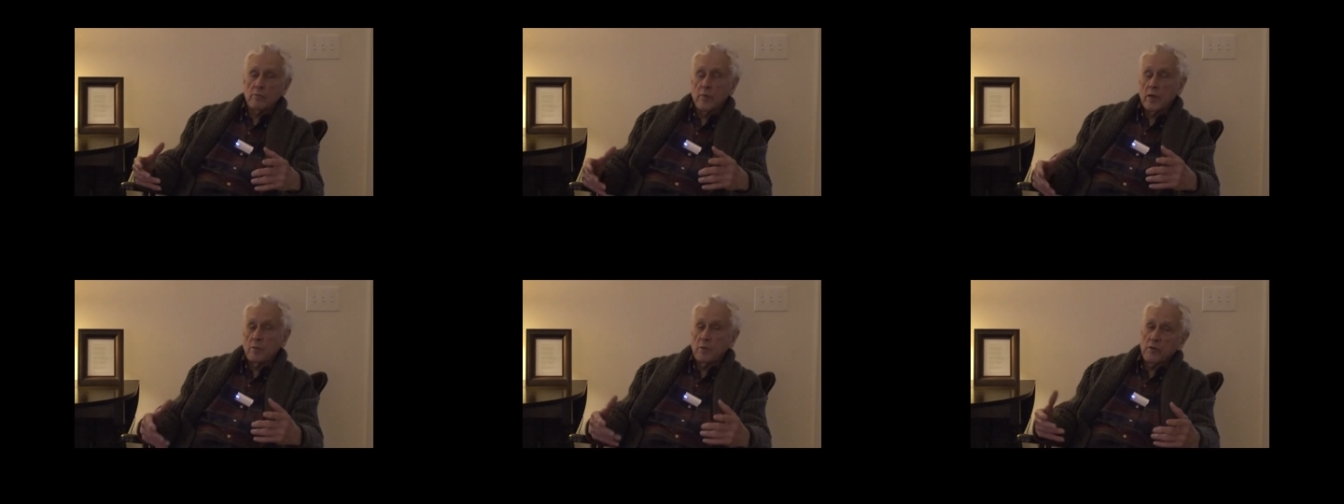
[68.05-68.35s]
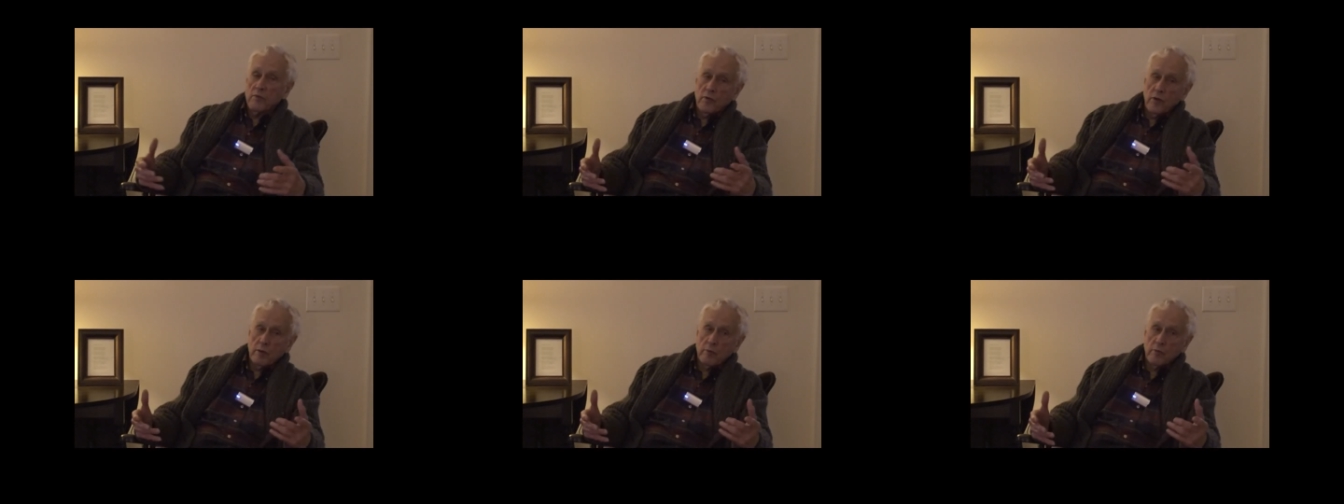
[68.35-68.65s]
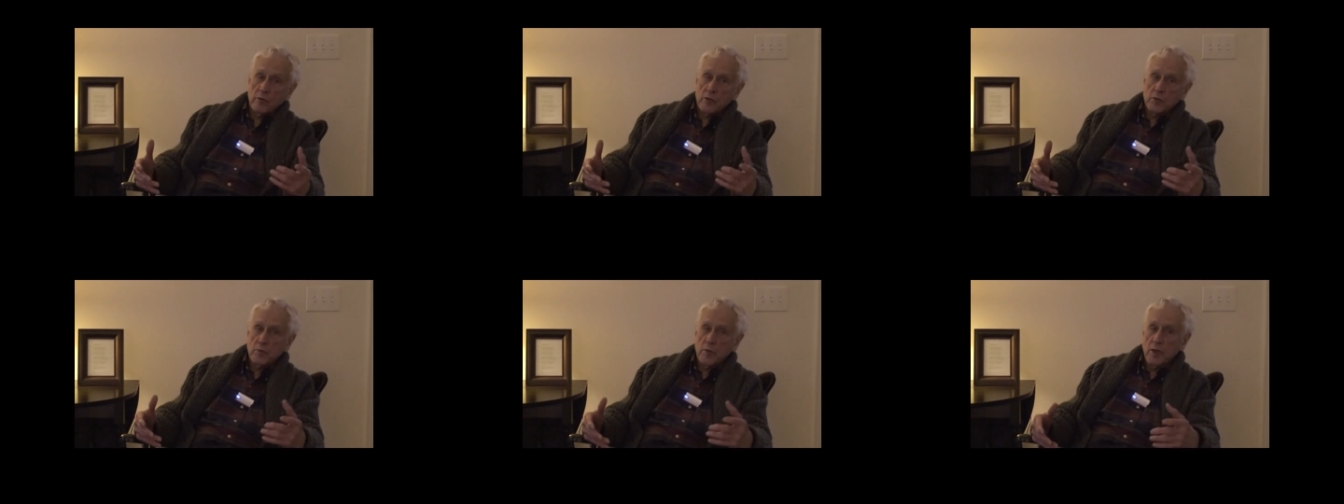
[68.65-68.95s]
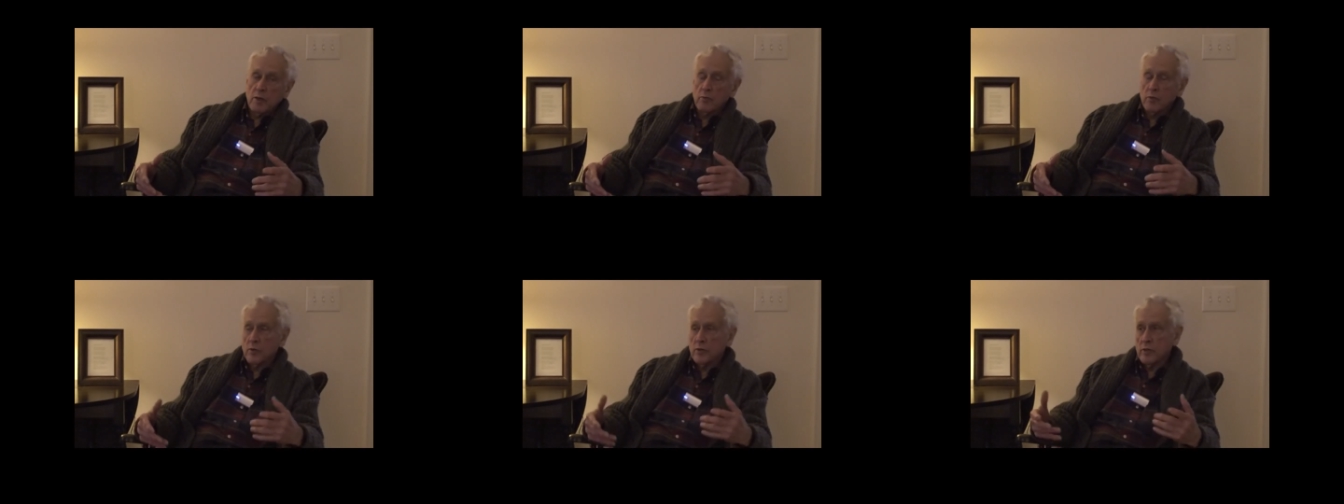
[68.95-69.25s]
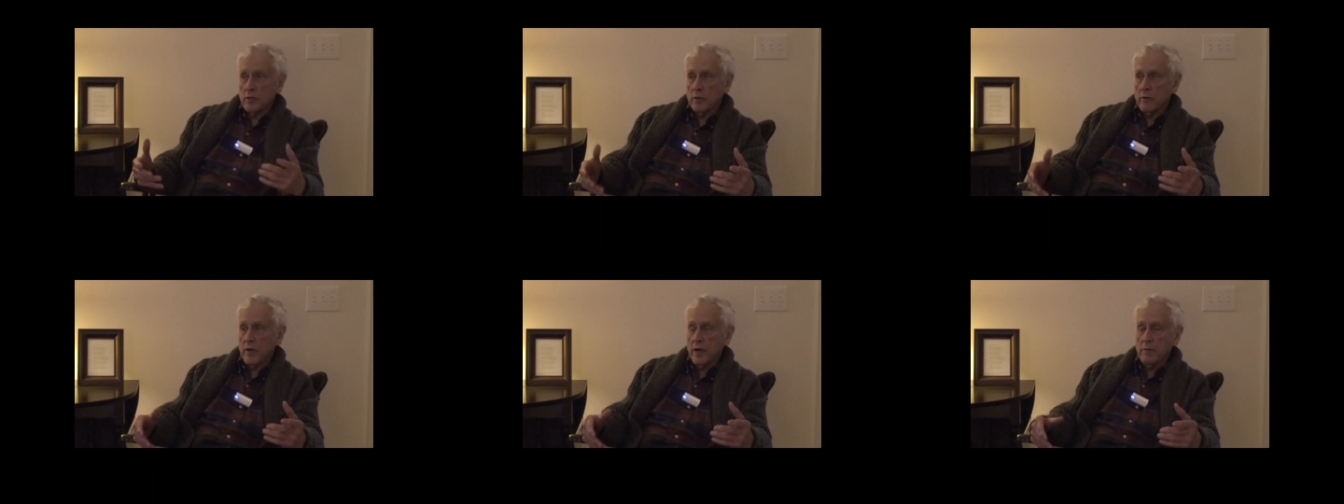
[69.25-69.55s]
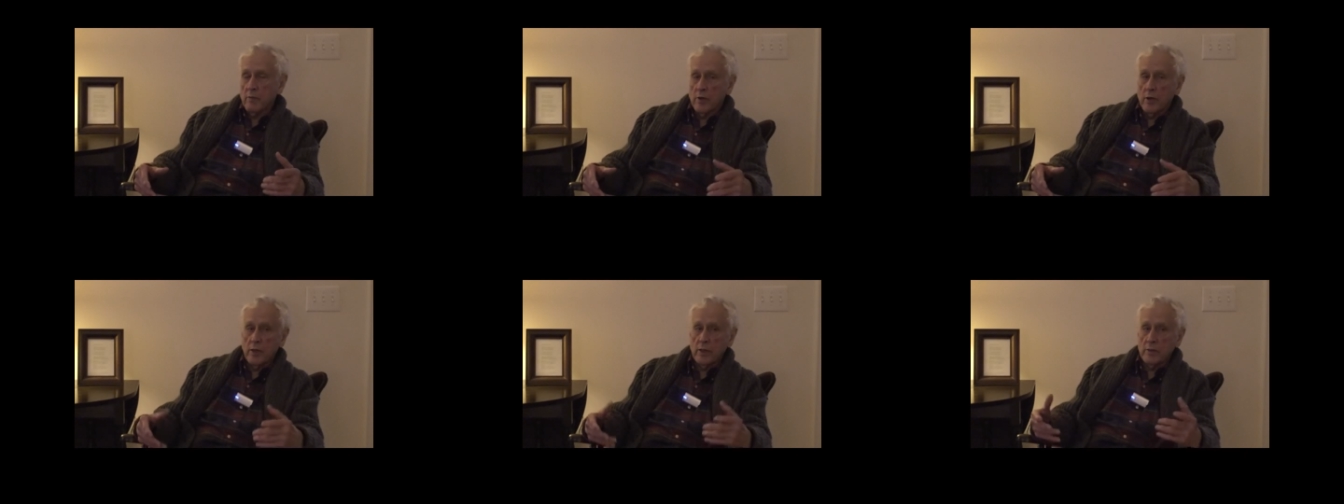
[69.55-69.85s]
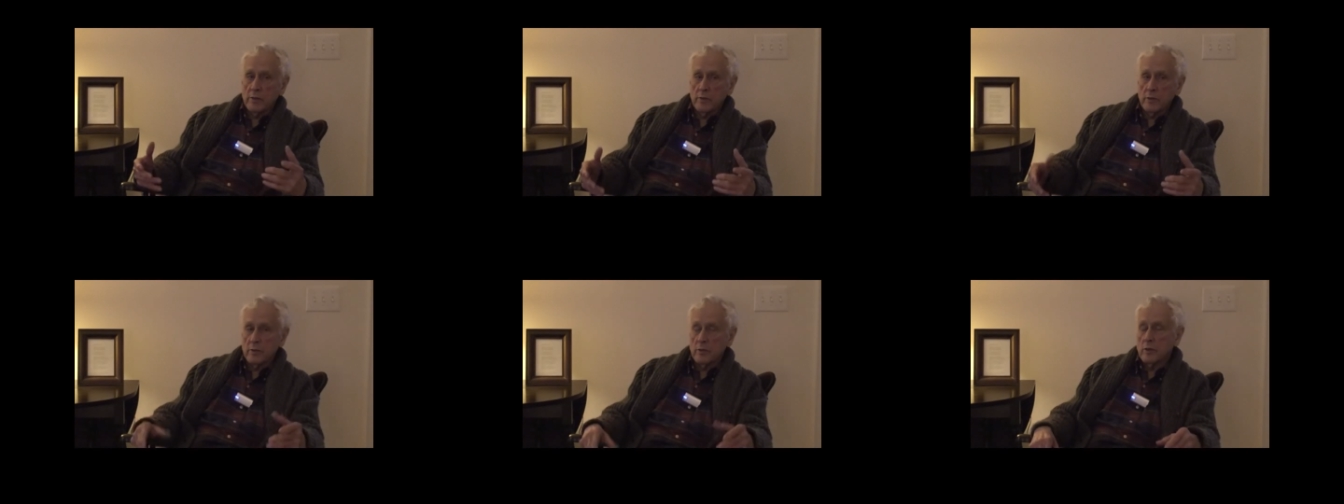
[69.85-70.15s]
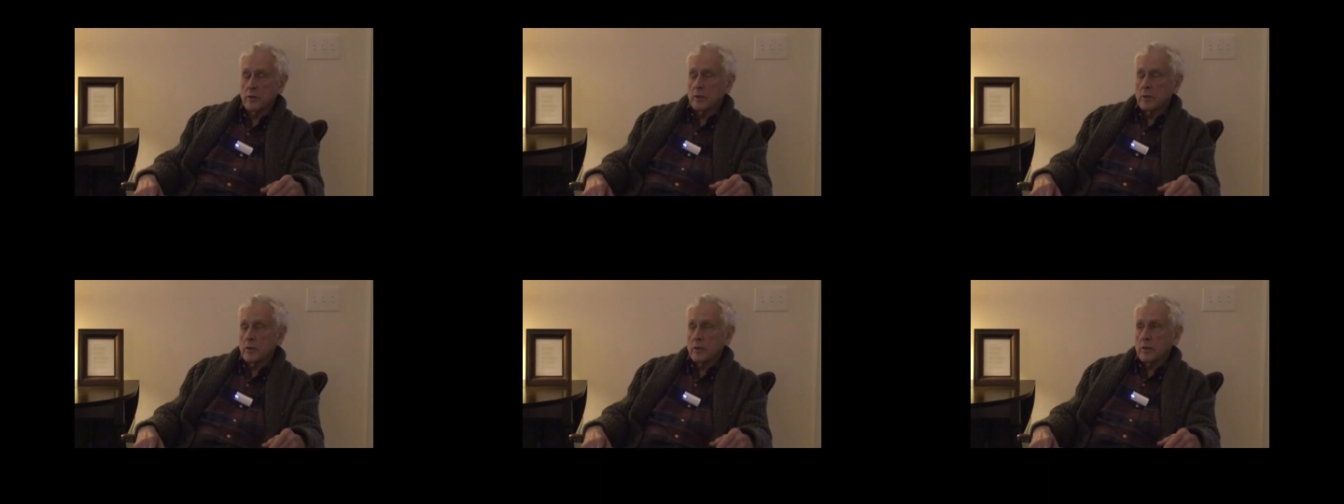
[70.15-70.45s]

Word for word: Maybe framework is a better word than grammar. I don't know.